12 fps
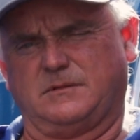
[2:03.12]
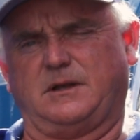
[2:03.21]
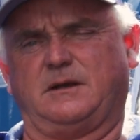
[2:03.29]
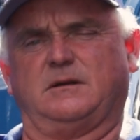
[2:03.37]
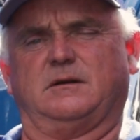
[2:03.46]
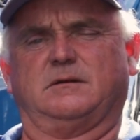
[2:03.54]

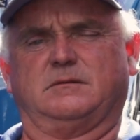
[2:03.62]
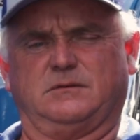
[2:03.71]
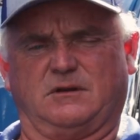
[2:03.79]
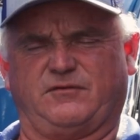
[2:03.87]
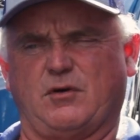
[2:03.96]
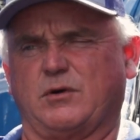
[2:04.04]
And
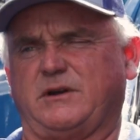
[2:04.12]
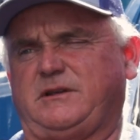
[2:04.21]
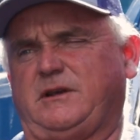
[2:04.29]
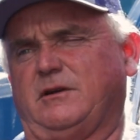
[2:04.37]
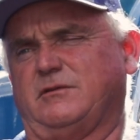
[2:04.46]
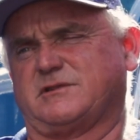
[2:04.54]
look forward to
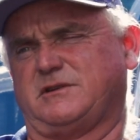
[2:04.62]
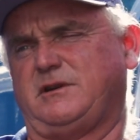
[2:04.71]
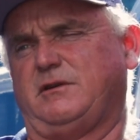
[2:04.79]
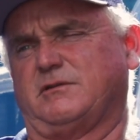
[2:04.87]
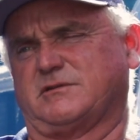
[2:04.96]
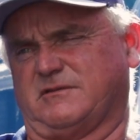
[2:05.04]
years and
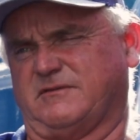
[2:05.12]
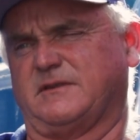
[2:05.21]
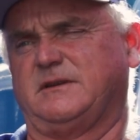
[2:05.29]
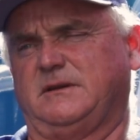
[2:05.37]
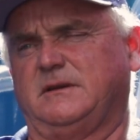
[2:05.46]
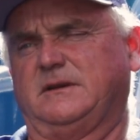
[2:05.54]
years
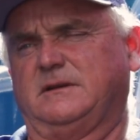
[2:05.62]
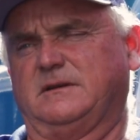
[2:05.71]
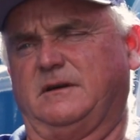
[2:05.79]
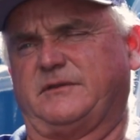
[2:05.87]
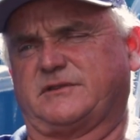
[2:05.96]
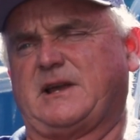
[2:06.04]

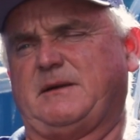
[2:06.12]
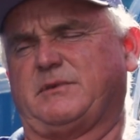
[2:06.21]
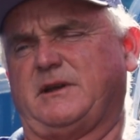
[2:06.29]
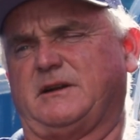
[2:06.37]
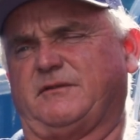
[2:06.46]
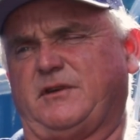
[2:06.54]
of the same
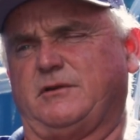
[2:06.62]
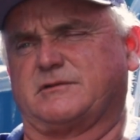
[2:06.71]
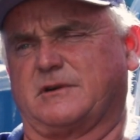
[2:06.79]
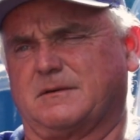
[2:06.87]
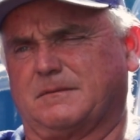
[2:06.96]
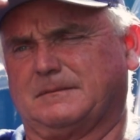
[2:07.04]
thing in the future.